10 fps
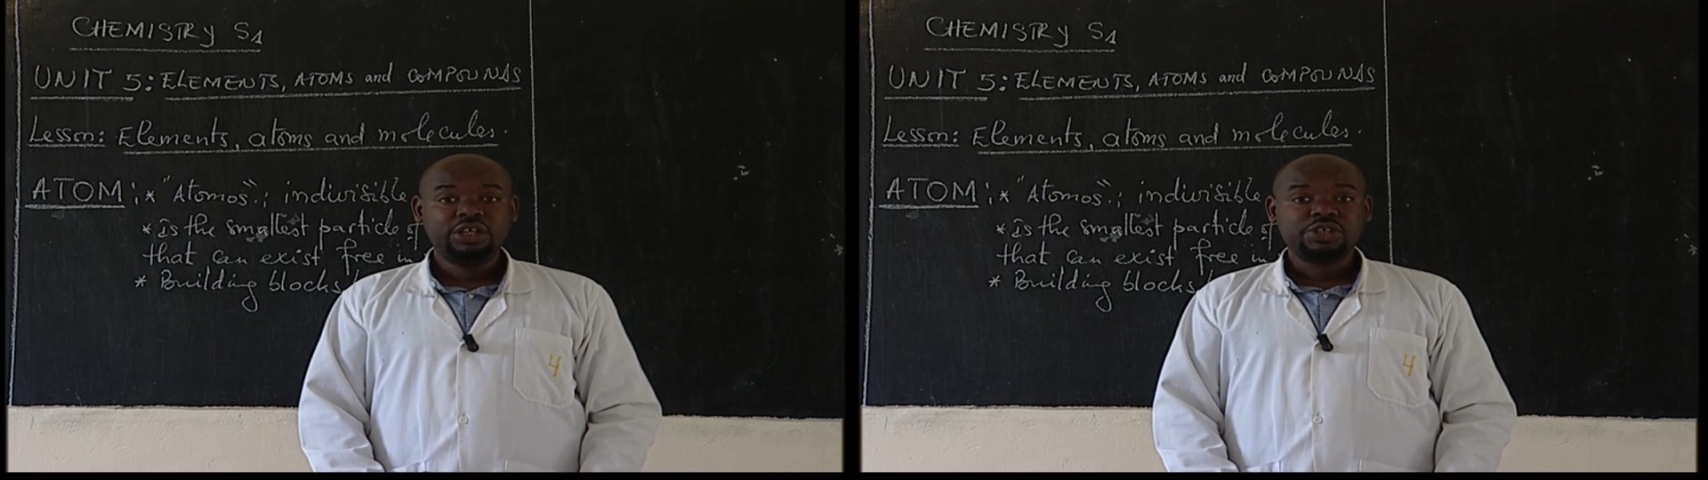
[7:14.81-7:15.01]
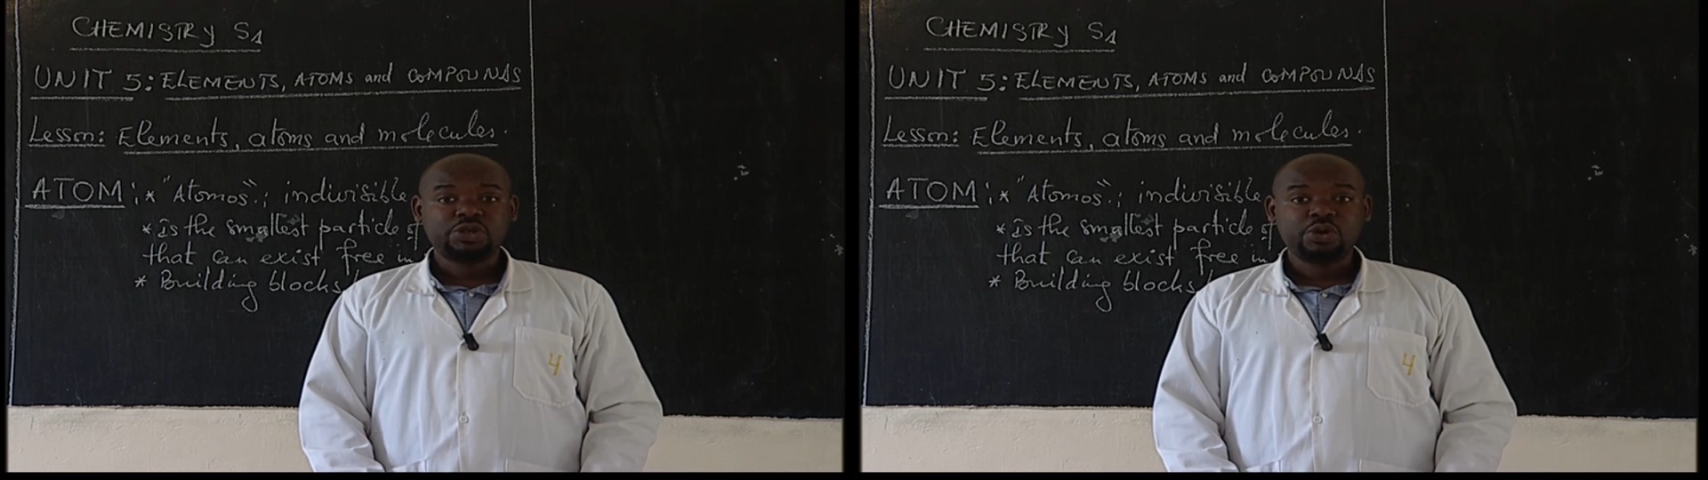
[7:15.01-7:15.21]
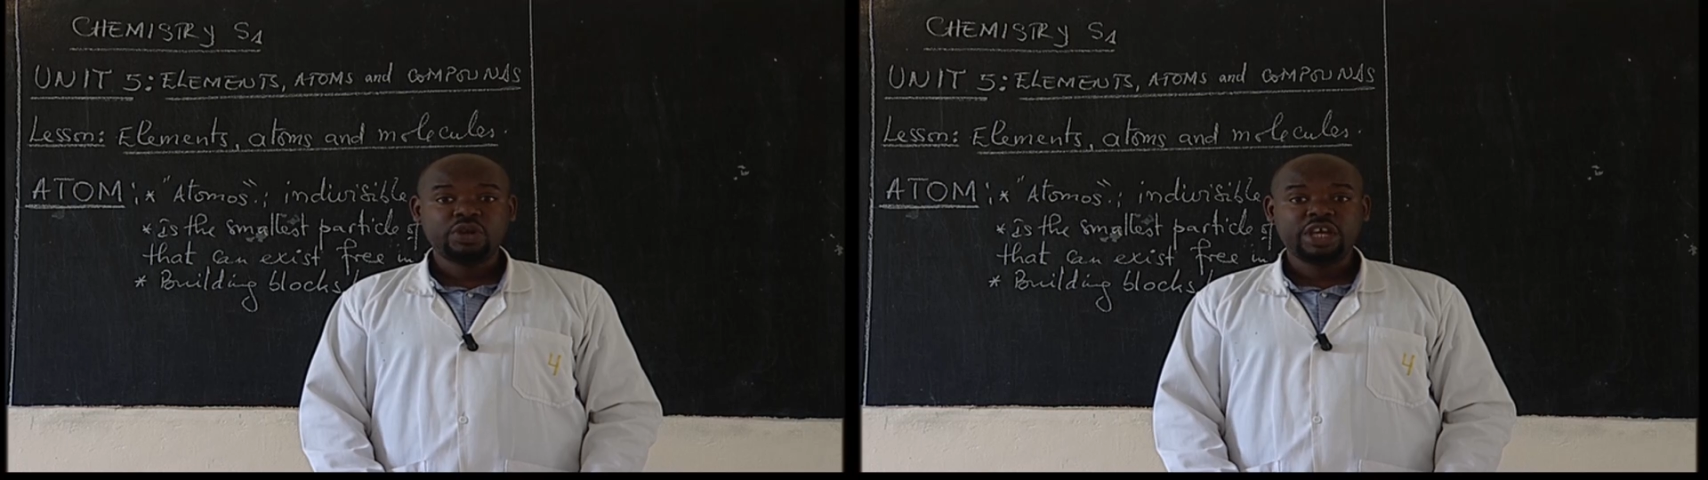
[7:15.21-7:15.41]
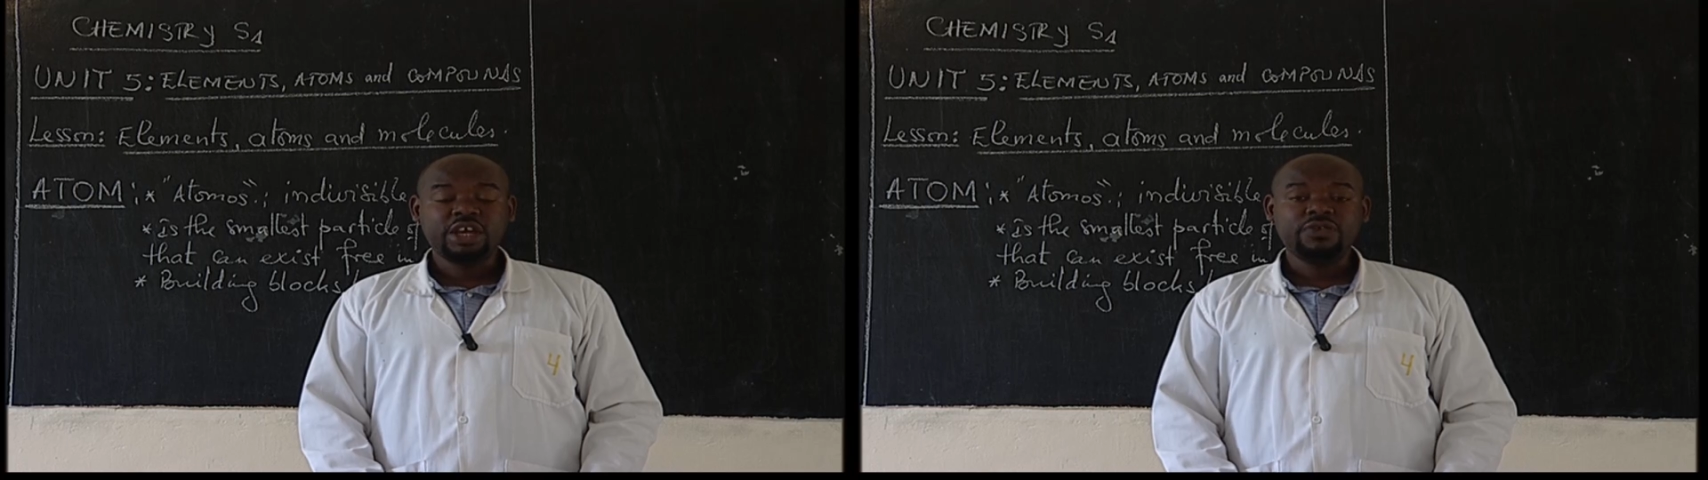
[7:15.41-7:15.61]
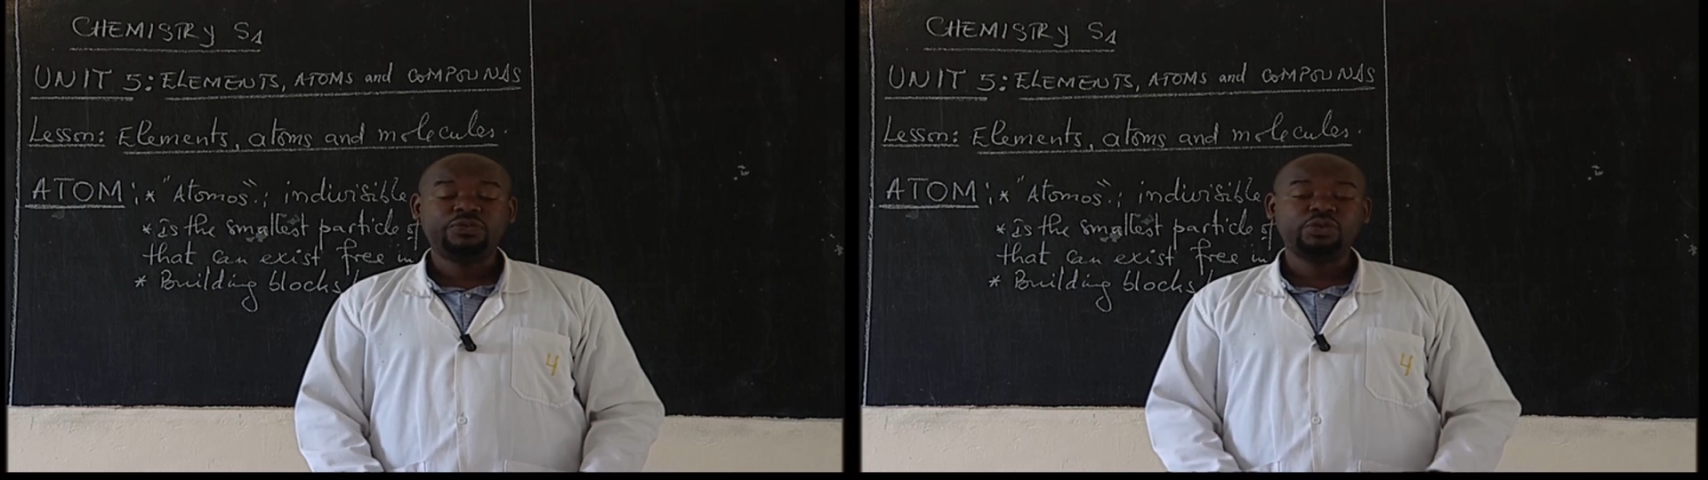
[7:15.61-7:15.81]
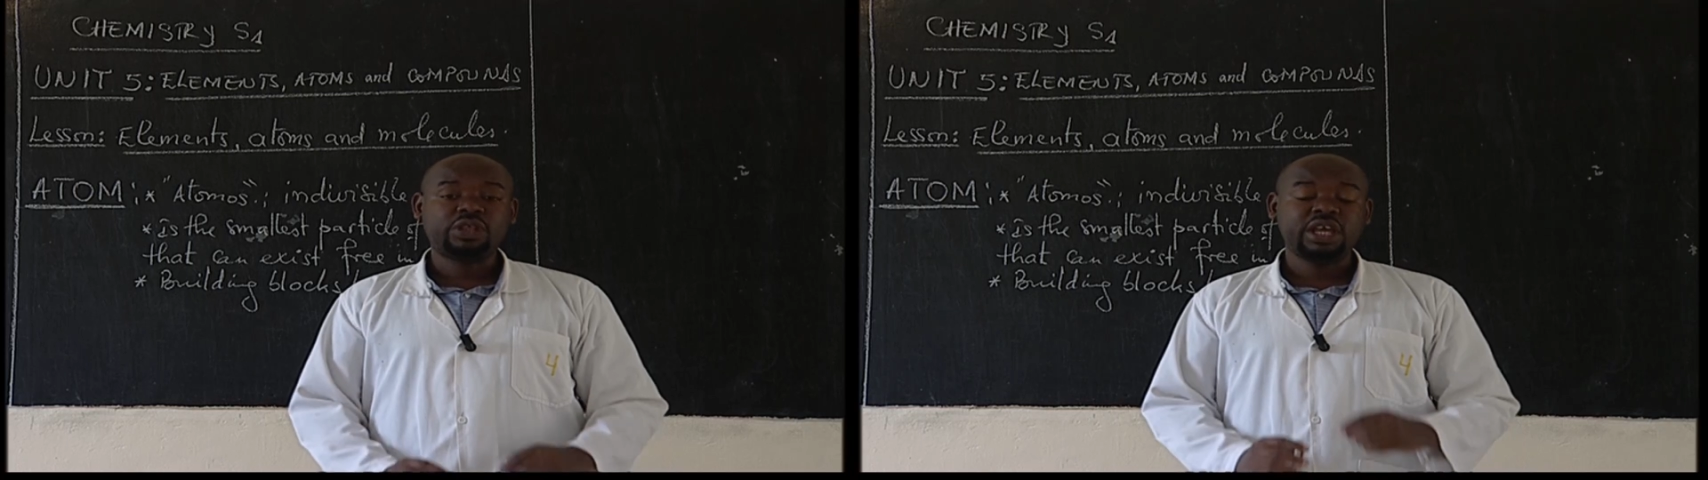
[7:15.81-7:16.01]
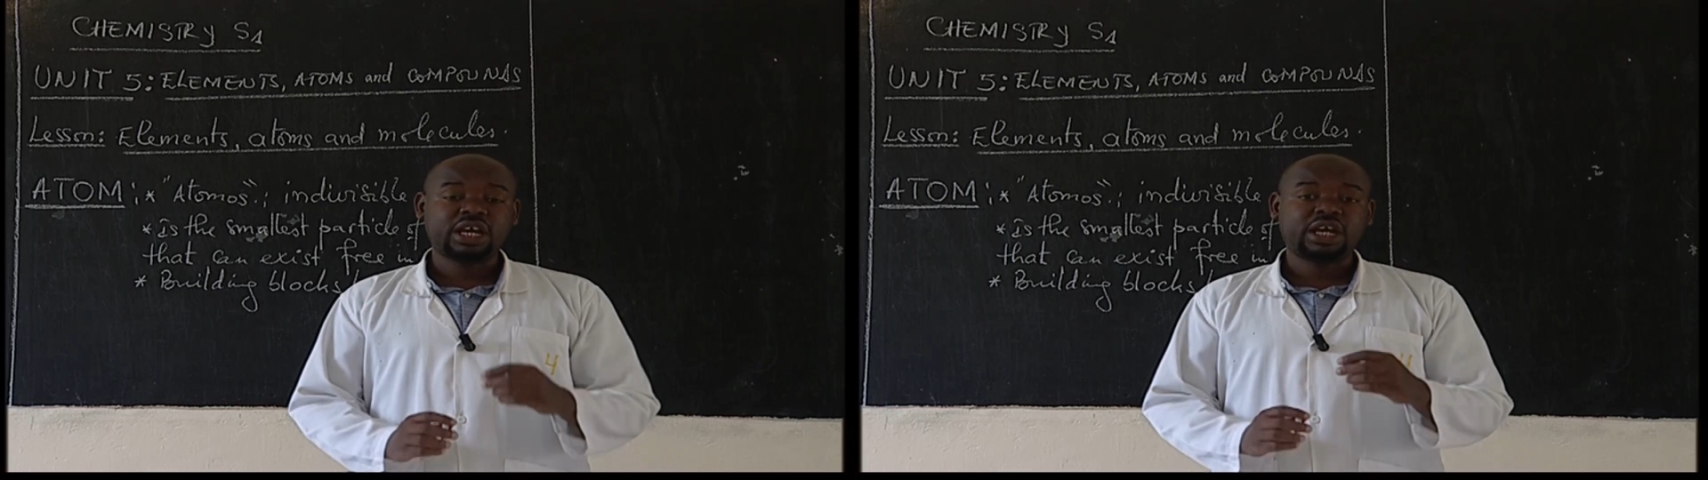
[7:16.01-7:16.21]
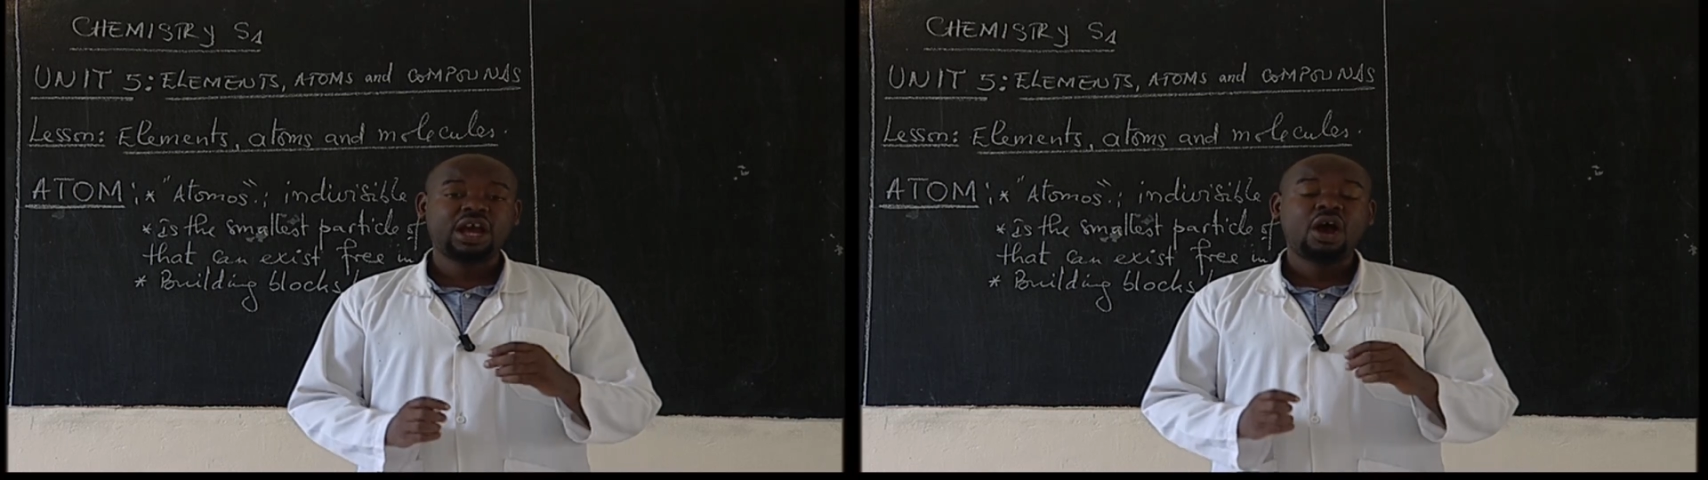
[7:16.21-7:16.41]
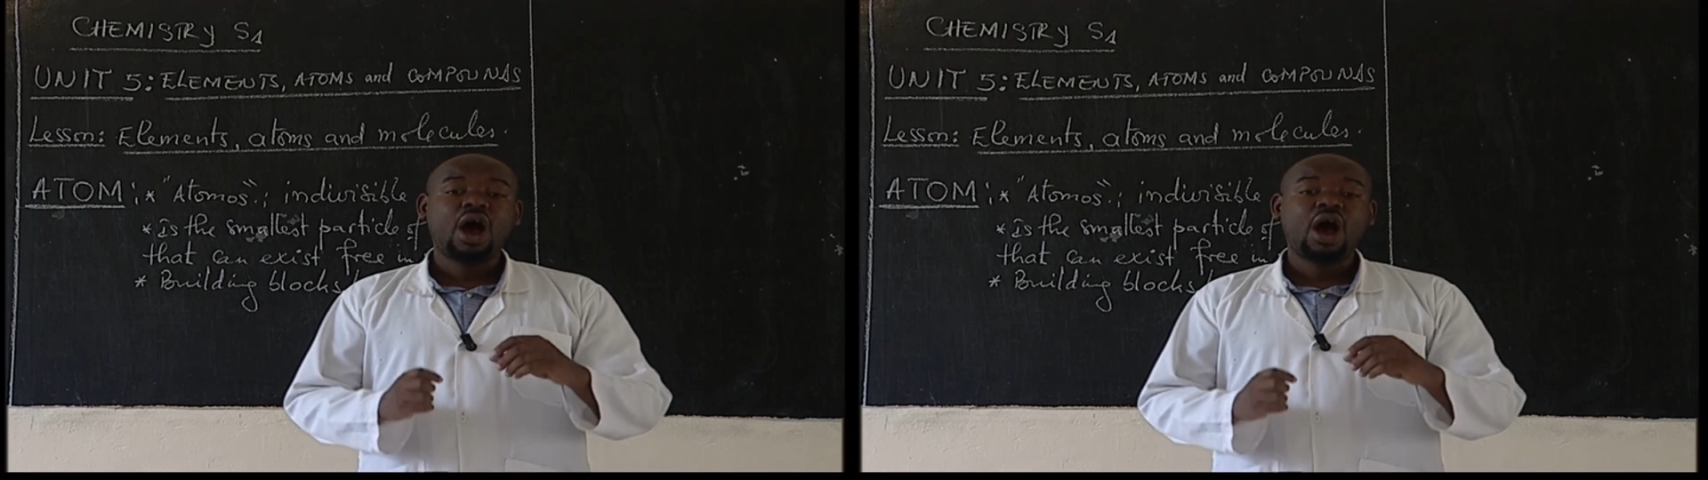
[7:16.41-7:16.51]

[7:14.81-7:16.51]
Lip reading: So if you take